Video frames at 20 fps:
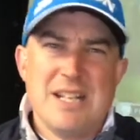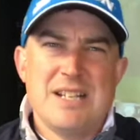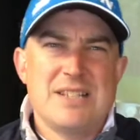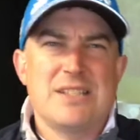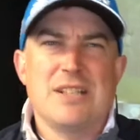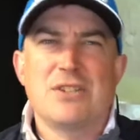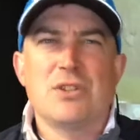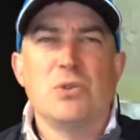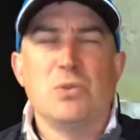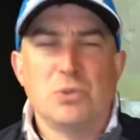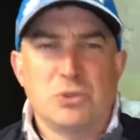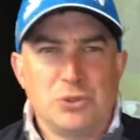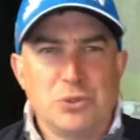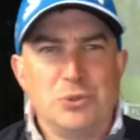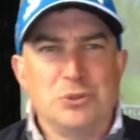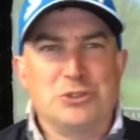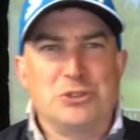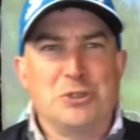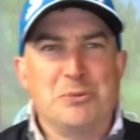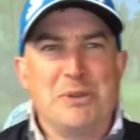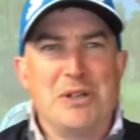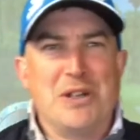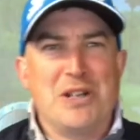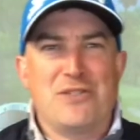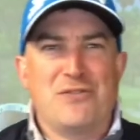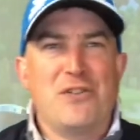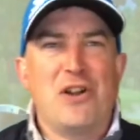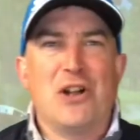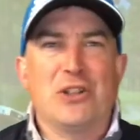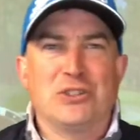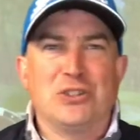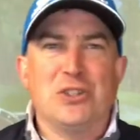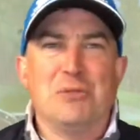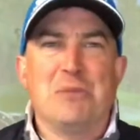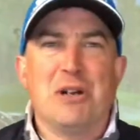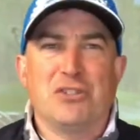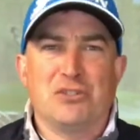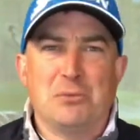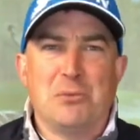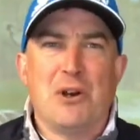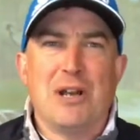Does all sorts, to be honest. Far too much for